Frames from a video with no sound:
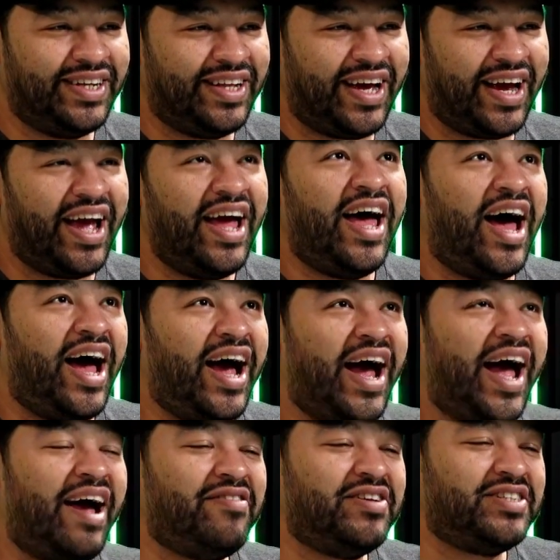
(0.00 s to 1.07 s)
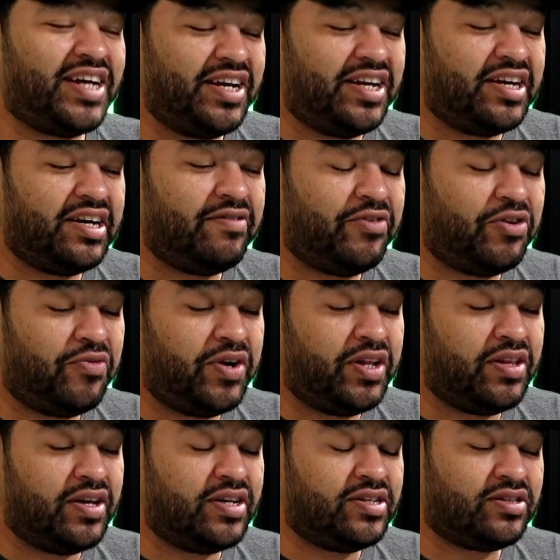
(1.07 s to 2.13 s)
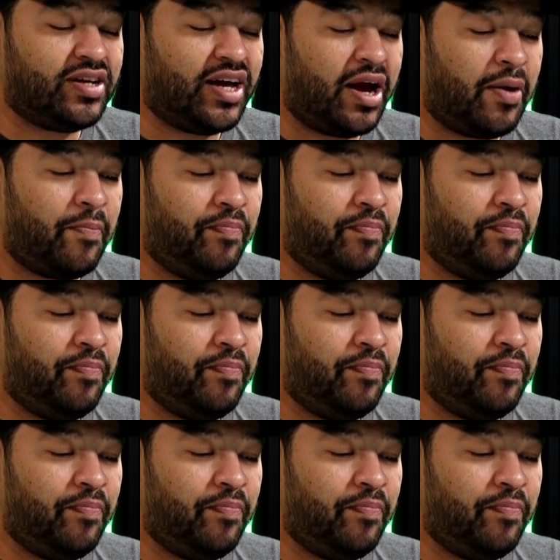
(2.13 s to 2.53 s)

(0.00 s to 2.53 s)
Like I had this idea of doing this like